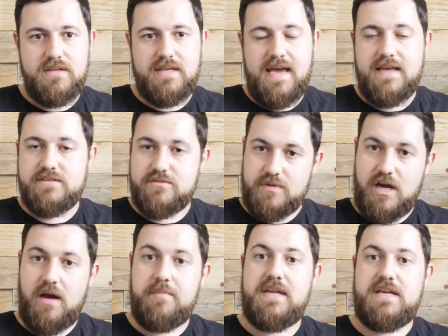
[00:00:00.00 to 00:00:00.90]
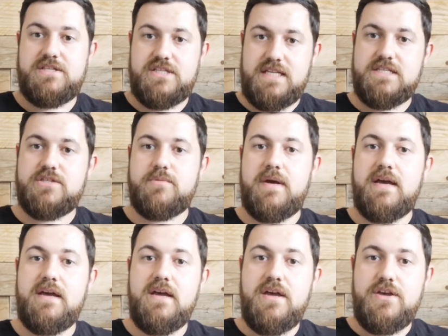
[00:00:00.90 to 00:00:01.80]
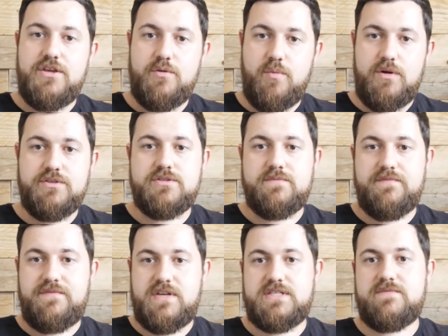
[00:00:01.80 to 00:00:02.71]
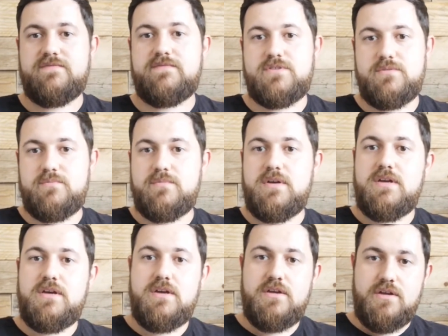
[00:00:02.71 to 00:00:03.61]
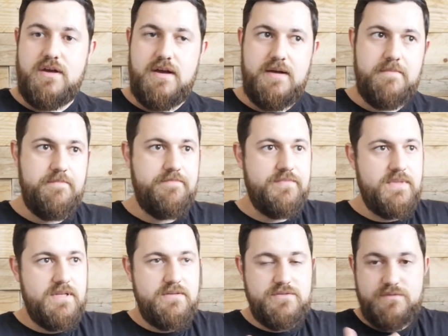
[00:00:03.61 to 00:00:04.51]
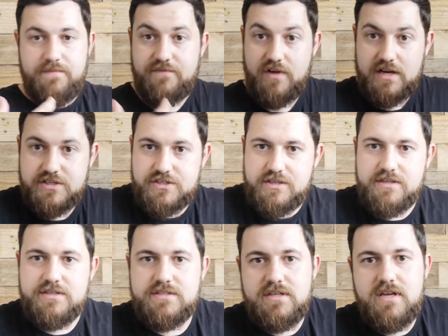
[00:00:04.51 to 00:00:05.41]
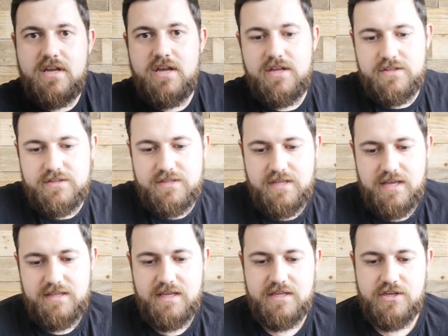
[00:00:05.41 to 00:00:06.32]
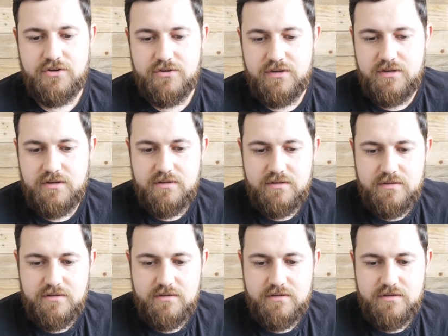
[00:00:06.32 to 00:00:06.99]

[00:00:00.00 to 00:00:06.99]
get some carbonation into it, you want some fizz and some freshness. Then you're gonna